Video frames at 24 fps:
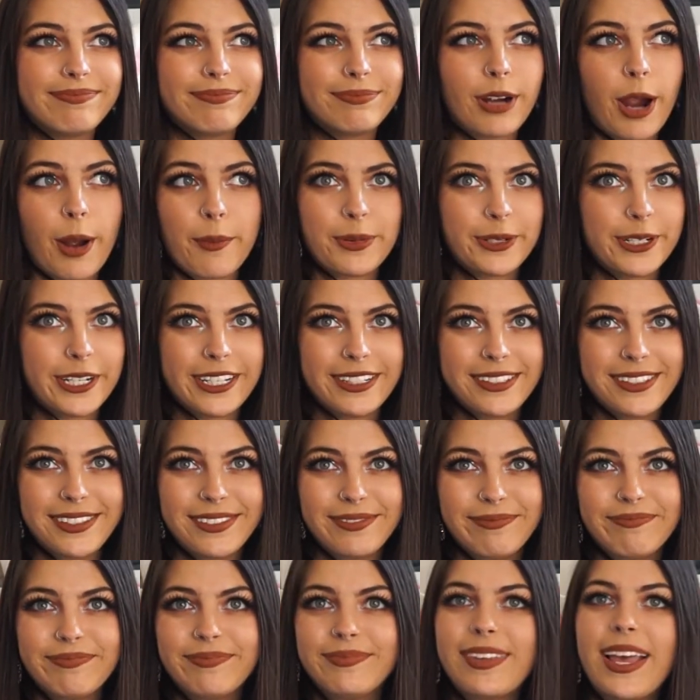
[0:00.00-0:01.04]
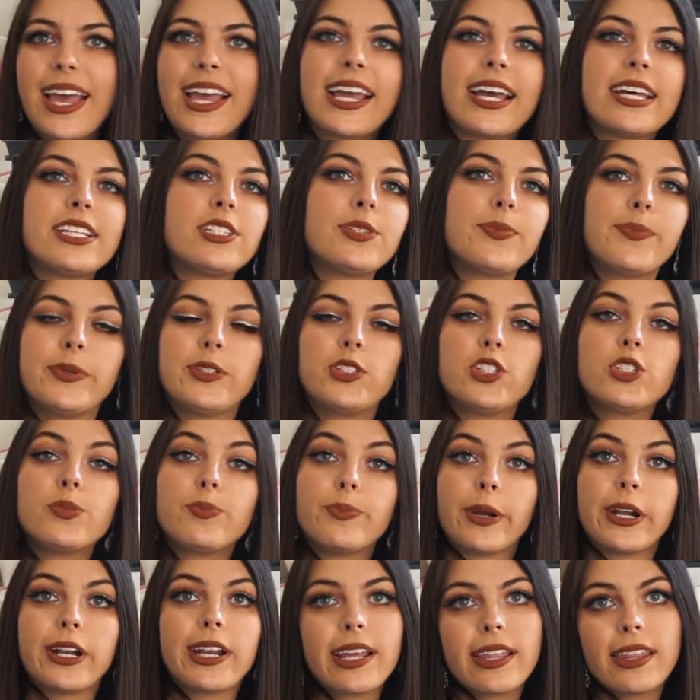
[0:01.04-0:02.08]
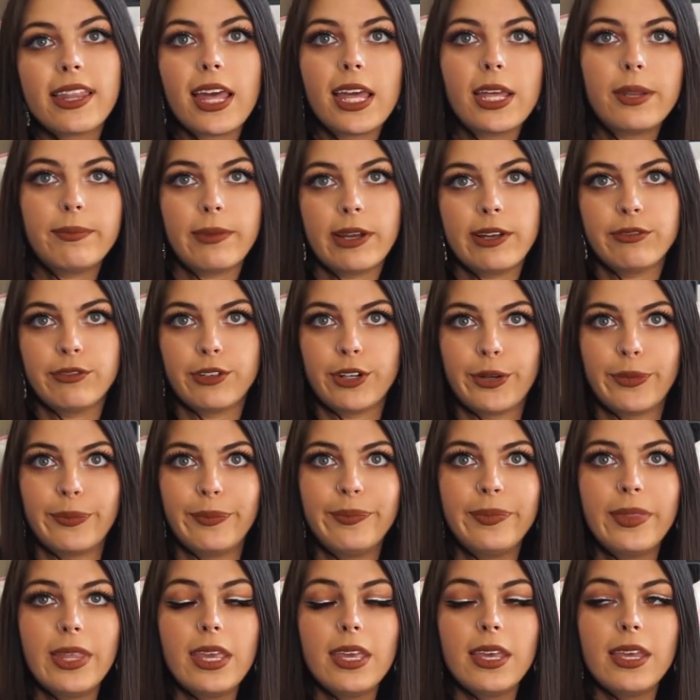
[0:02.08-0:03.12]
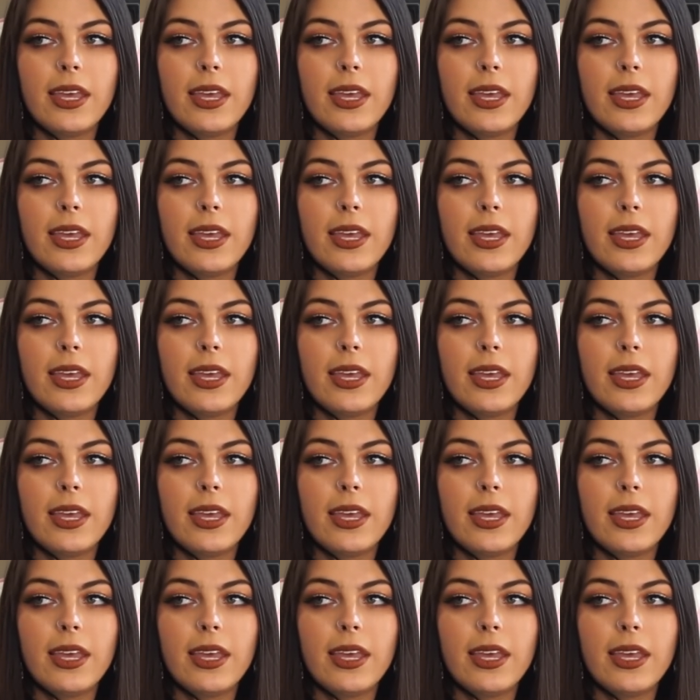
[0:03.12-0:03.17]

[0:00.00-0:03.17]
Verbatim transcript: properties, I guess. But just burning that in my room,